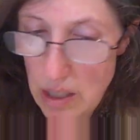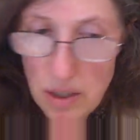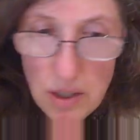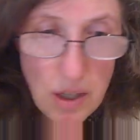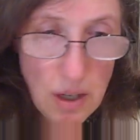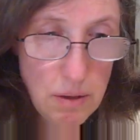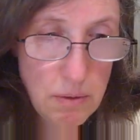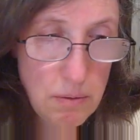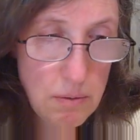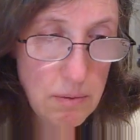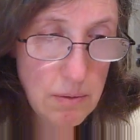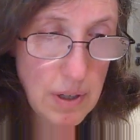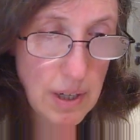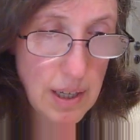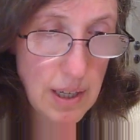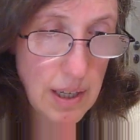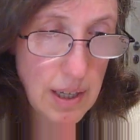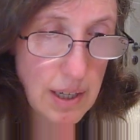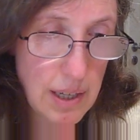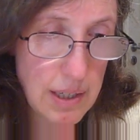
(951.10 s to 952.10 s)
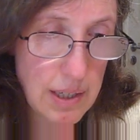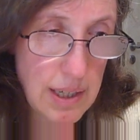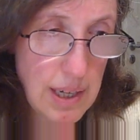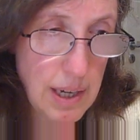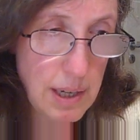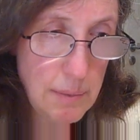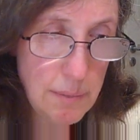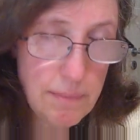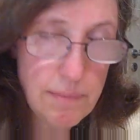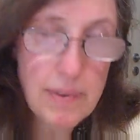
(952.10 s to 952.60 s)
So,
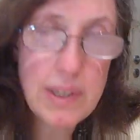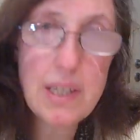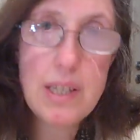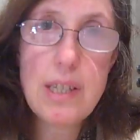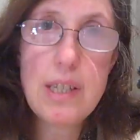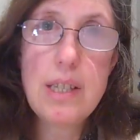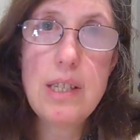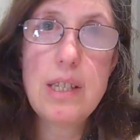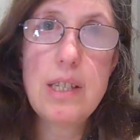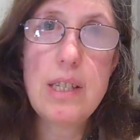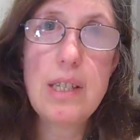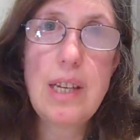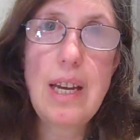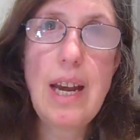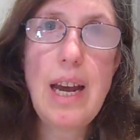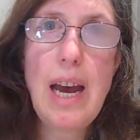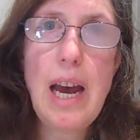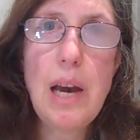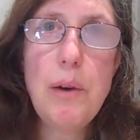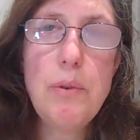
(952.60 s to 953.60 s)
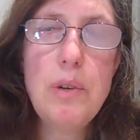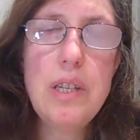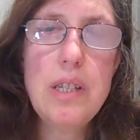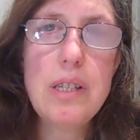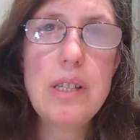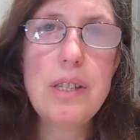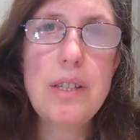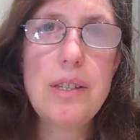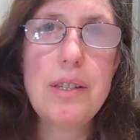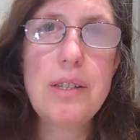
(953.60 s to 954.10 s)
yeah, this is how
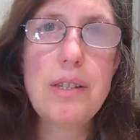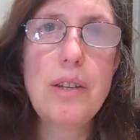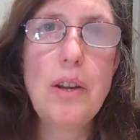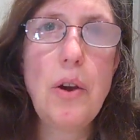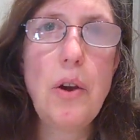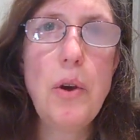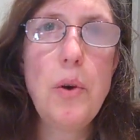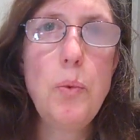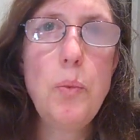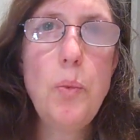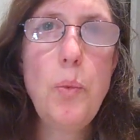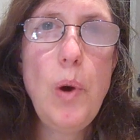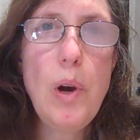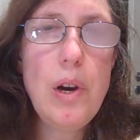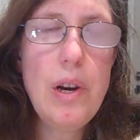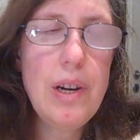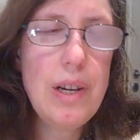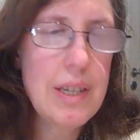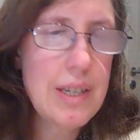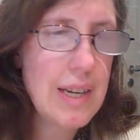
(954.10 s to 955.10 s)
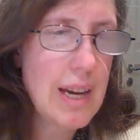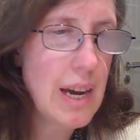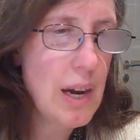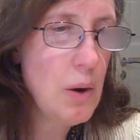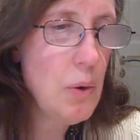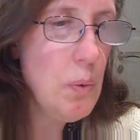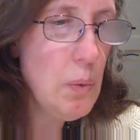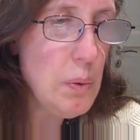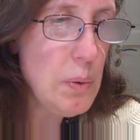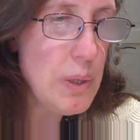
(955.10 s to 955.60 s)
it's worked
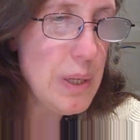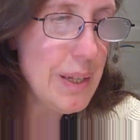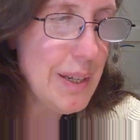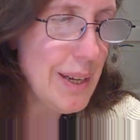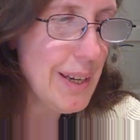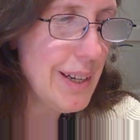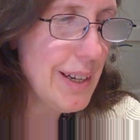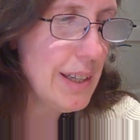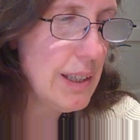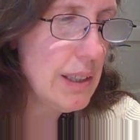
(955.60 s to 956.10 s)
out.